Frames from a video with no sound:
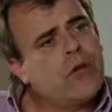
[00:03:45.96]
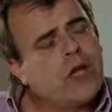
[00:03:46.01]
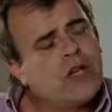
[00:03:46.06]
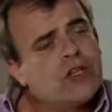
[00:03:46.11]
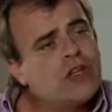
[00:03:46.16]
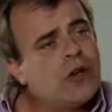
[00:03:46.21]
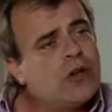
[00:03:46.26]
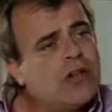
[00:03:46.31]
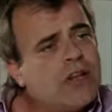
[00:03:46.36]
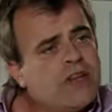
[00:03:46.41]

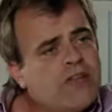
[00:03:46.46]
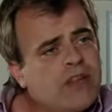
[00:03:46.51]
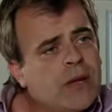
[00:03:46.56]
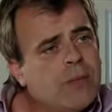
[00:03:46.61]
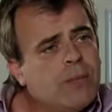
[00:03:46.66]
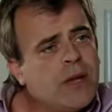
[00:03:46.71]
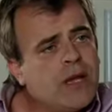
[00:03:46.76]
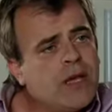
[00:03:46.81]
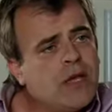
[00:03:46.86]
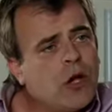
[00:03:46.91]
Johnny
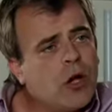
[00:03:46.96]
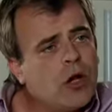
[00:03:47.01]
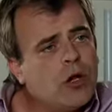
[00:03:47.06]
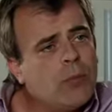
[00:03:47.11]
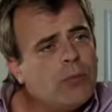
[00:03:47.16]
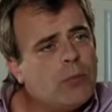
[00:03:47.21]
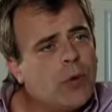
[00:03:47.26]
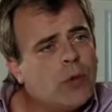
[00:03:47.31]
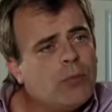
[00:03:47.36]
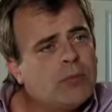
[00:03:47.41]
flipping
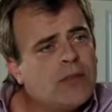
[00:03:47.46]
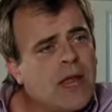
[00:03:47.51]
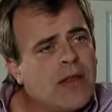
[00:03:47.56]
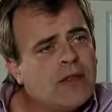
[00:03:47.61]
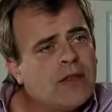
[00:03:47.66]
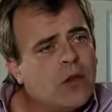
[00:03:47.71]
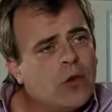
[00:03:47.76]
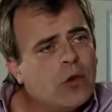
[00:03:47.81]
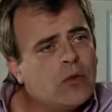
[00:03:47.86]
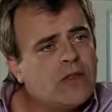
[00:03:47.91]
Connor pub
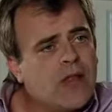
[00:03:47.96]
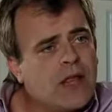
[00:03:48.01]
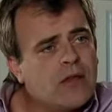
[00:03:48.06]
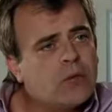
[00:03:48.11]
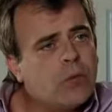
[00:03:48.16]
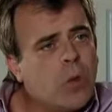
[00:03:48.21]
landlord, that's